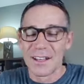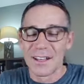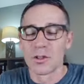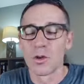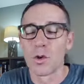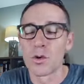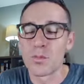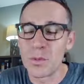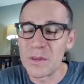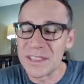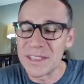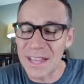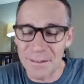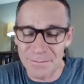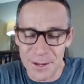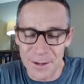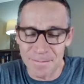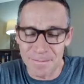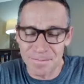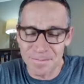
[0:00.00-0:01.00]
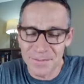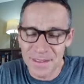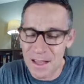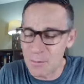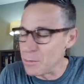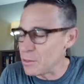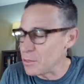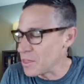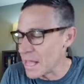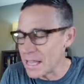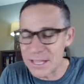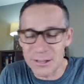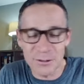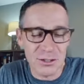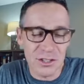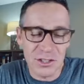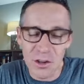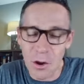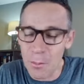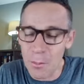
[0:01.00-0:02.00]
Lord, we love you and we thank you
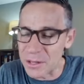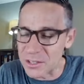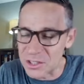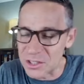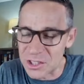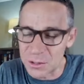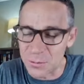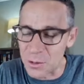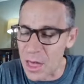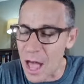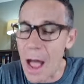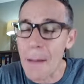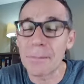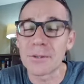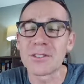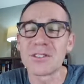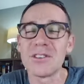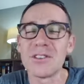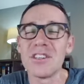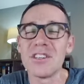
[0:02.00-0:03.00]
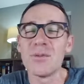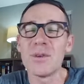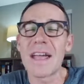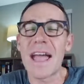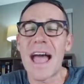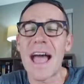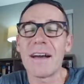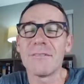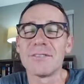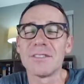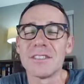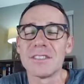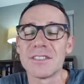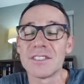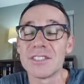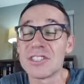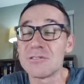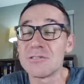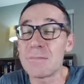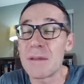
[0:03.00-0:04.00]
so much just for the opportunity we have
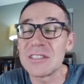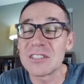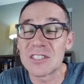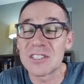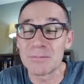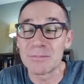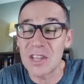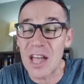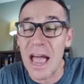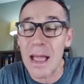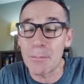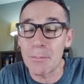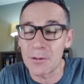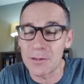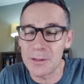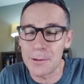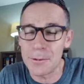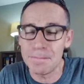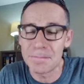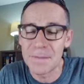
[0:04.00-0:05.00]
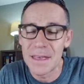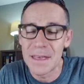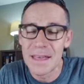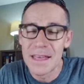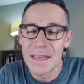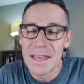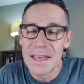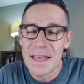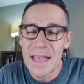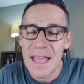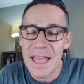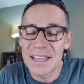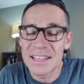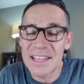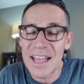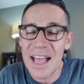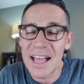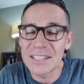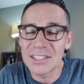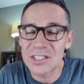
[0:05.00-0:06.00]
to spend some time with you. And
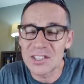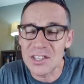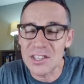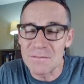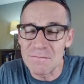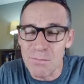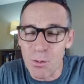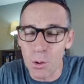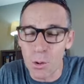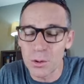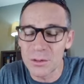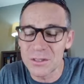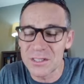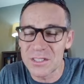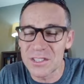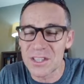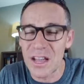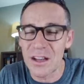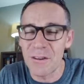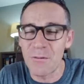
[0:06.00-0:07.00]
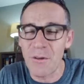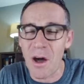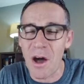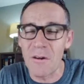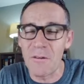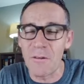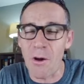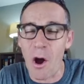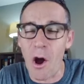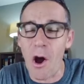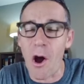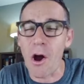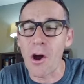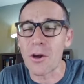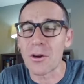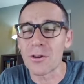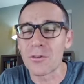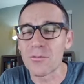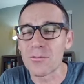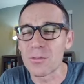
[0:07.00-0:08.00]
God, just the importance of
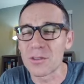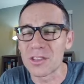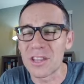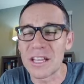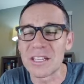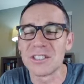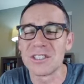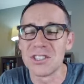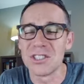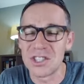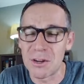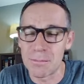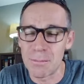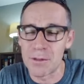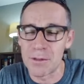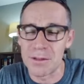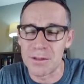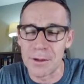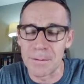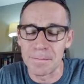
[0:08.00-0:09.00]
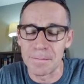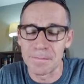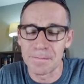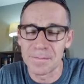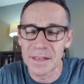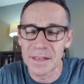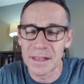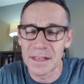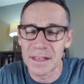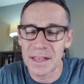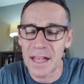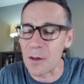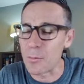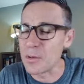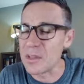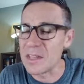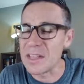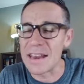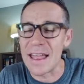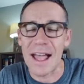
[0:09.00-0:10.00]
our relationship with you. God,
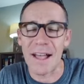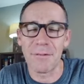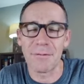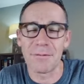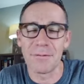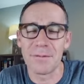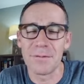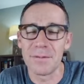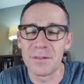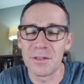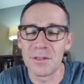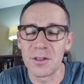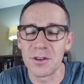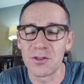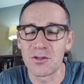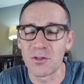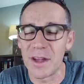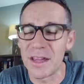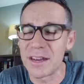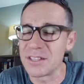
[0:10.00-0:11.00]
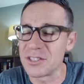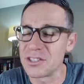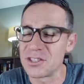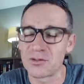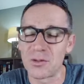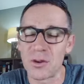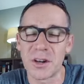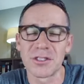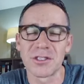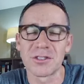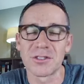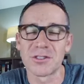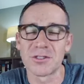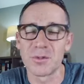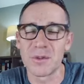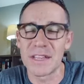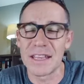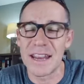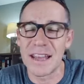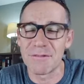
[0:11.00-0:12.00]
we can have the greatest structures,
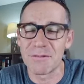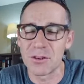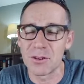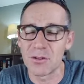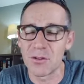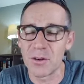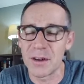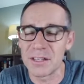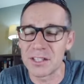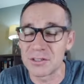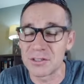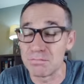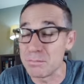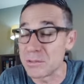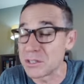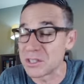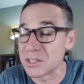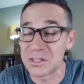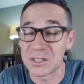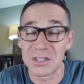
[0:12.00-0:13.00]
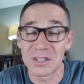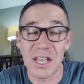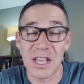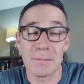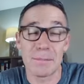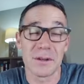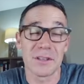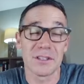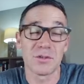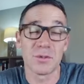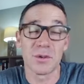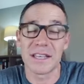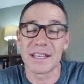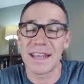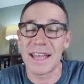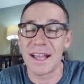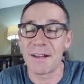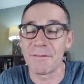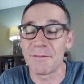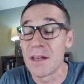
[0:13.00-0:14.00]
we can have the greatest mission statements, we can
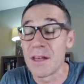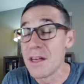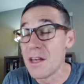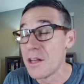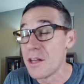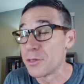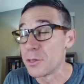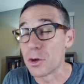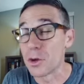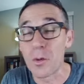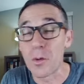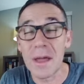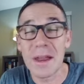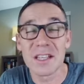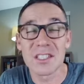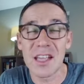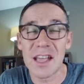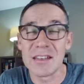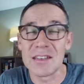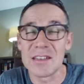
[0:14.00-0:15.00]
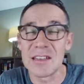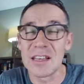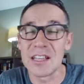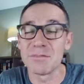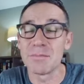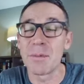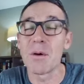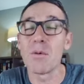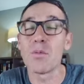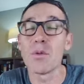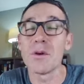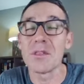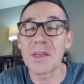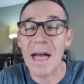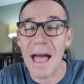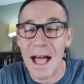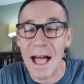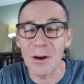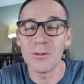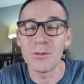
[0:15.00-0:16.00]
have the greatest ideas, but
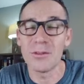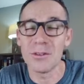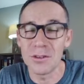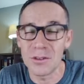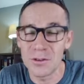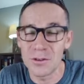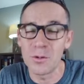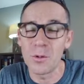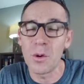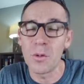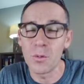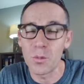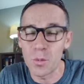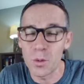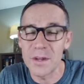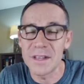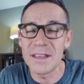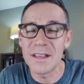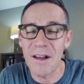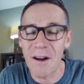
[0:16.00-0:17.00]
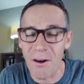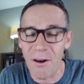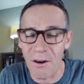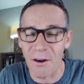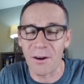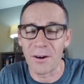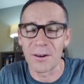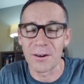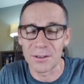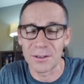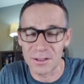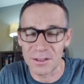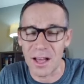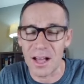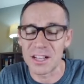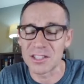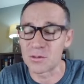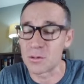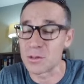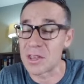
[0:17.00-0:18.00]
without you, we are
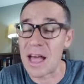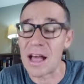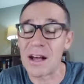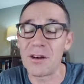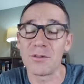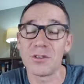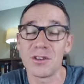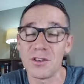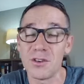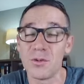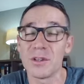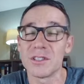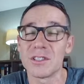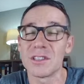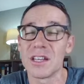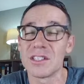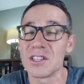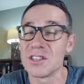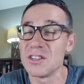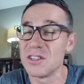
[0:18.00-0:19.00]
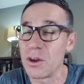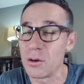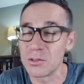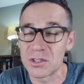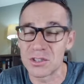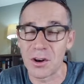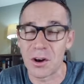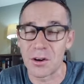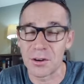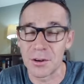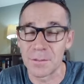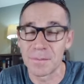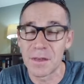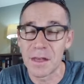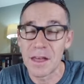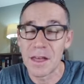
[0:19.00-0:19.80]
lost. Without you, it's a no starter.